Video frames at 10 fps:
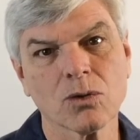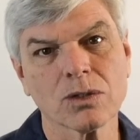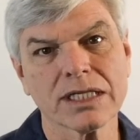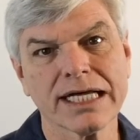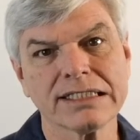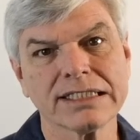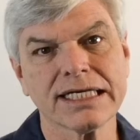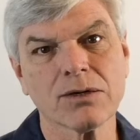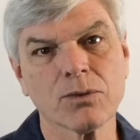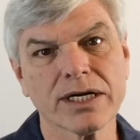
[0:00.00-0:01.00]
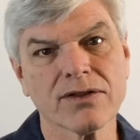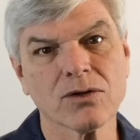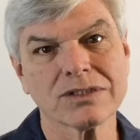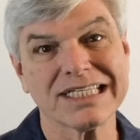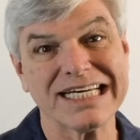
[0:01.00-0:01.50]
let's get rid of
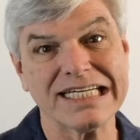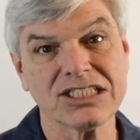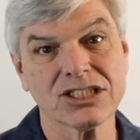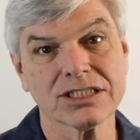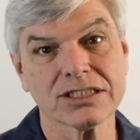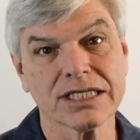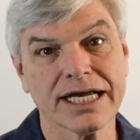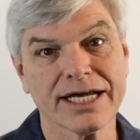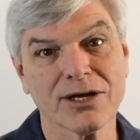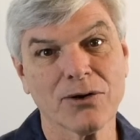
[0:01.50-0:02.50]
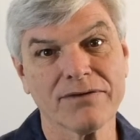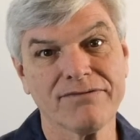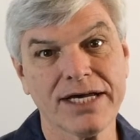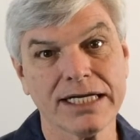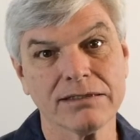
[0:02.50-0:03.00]
those inches and go to
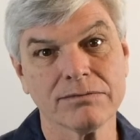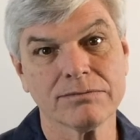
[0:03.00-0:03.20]
feet.